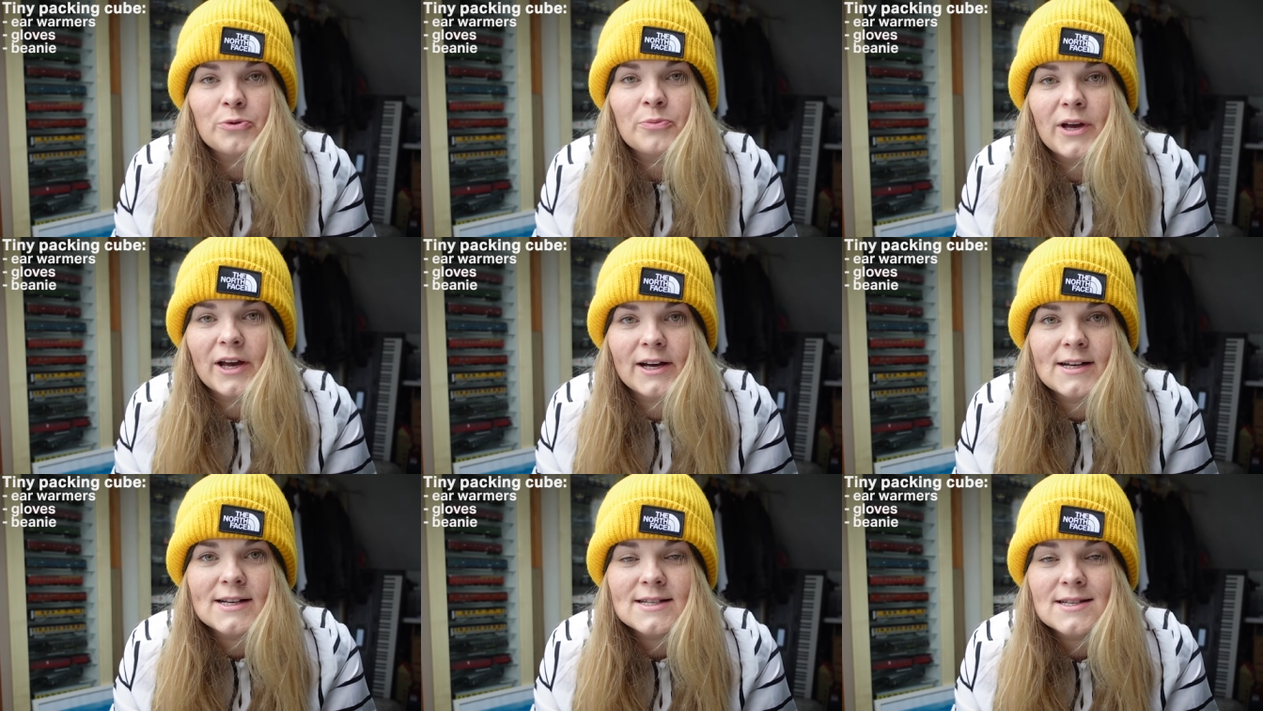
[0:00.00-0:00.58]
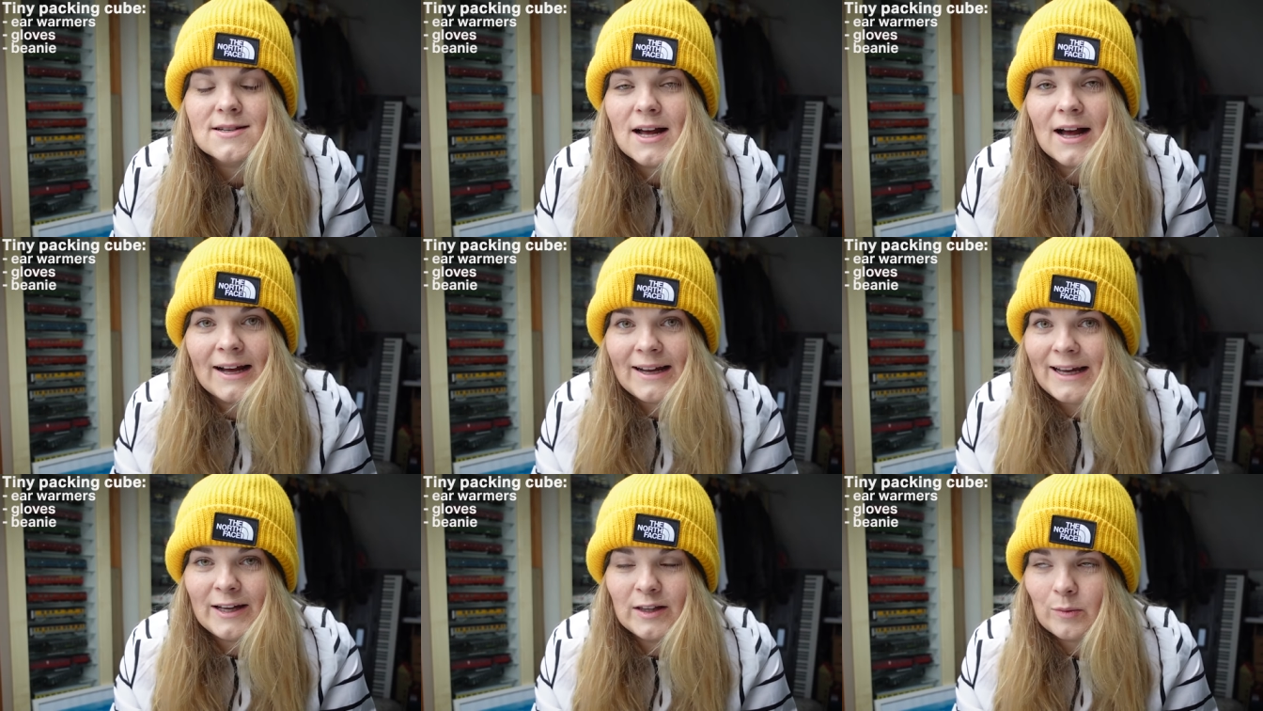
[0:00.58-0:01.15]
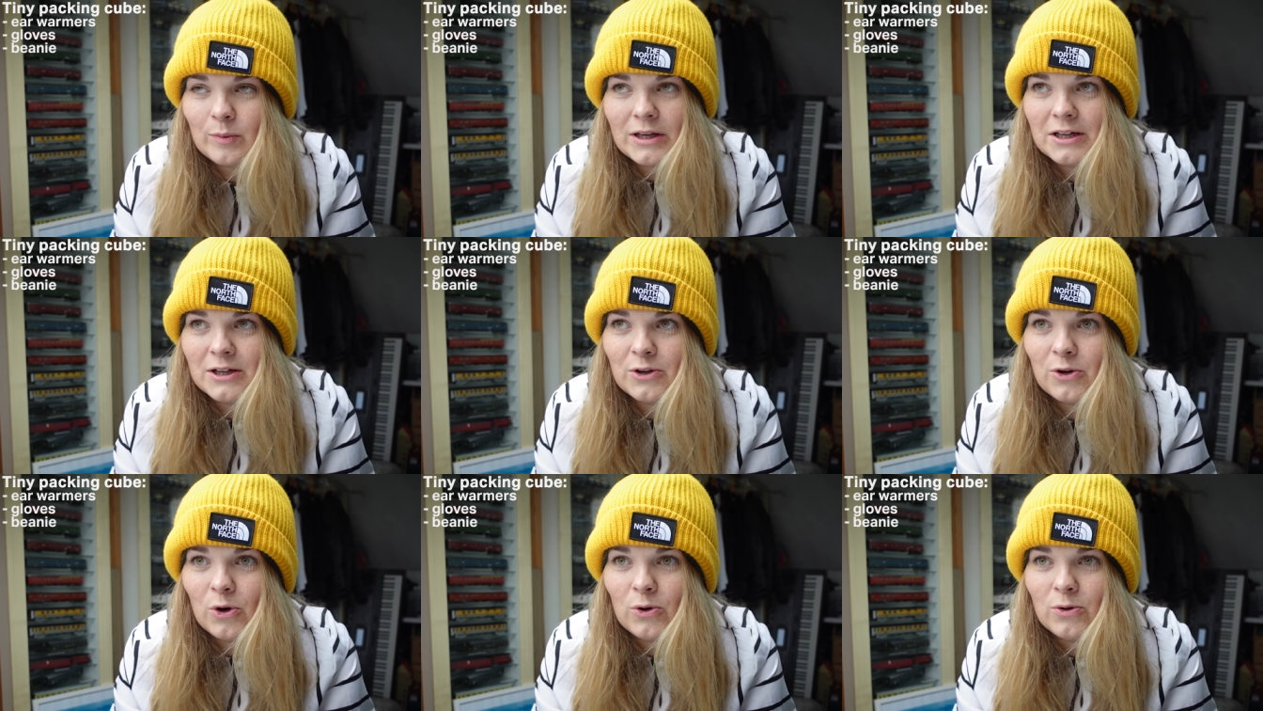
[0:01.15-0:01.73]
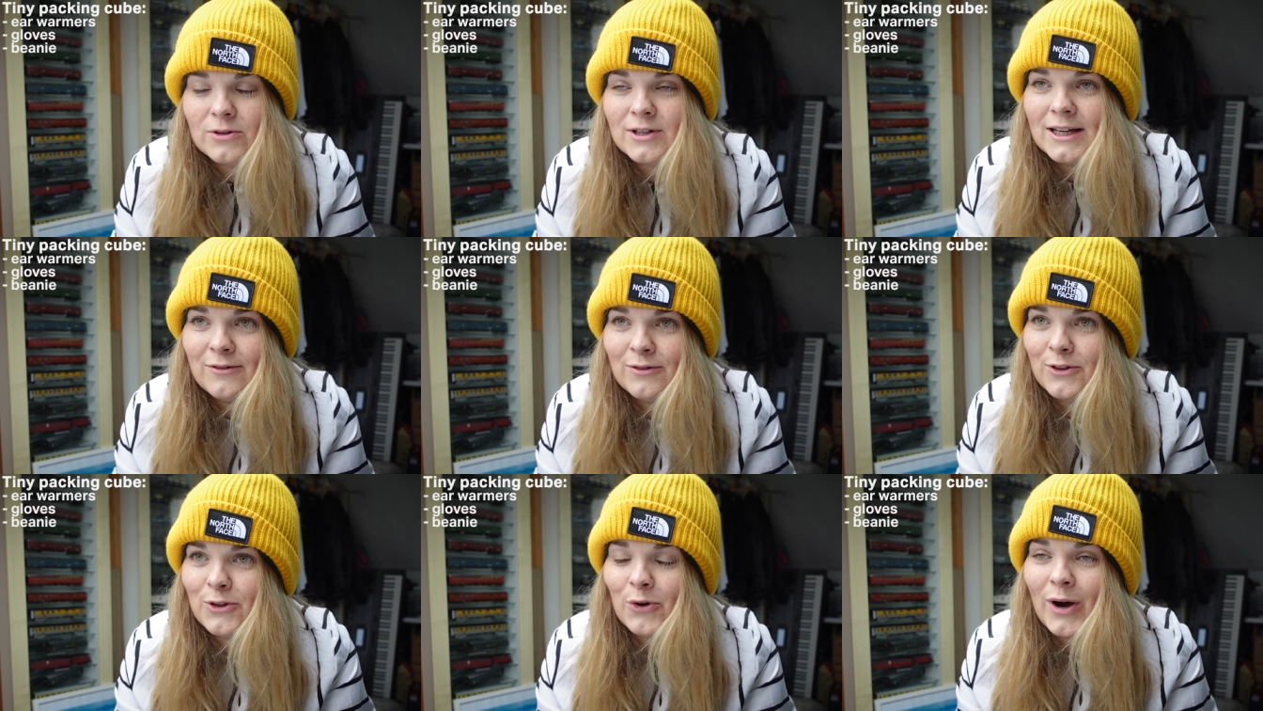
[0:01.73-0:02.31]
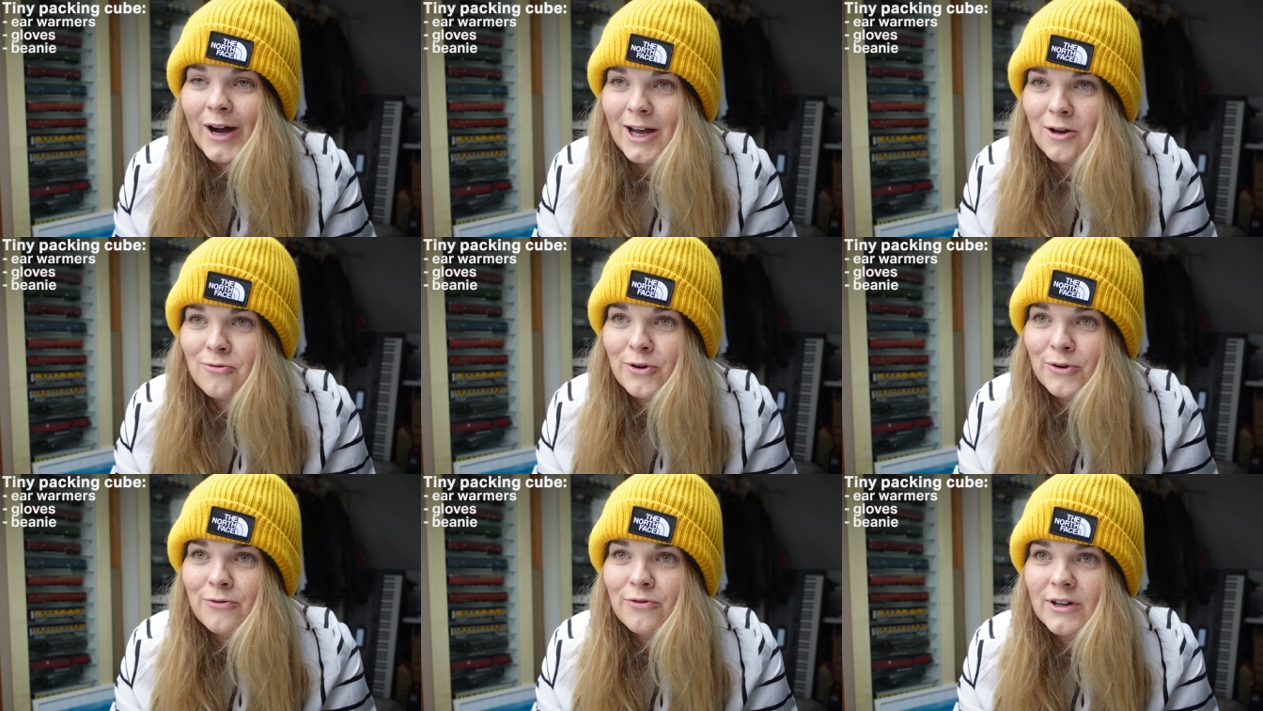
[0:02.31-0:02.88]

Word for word: because I hate being cold, even though I am from